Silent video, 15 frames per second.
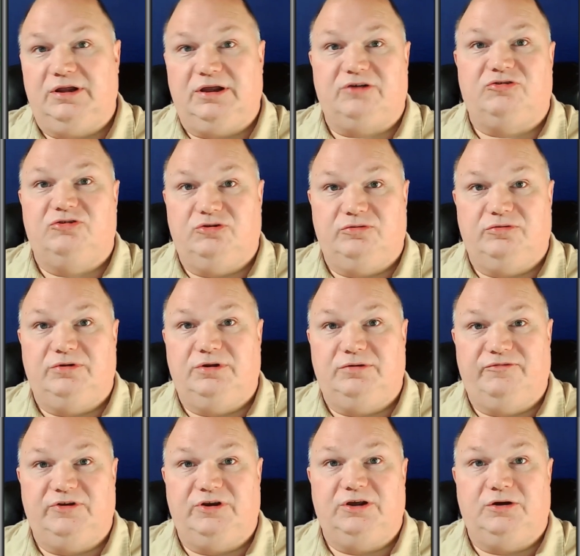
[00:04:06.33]
next to the
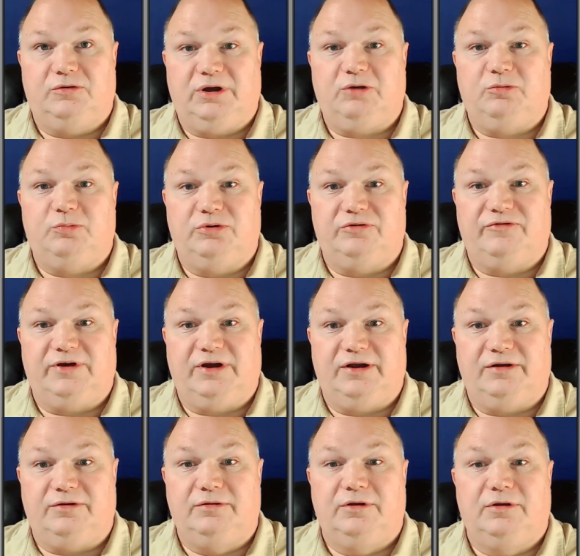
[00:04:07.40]
video output file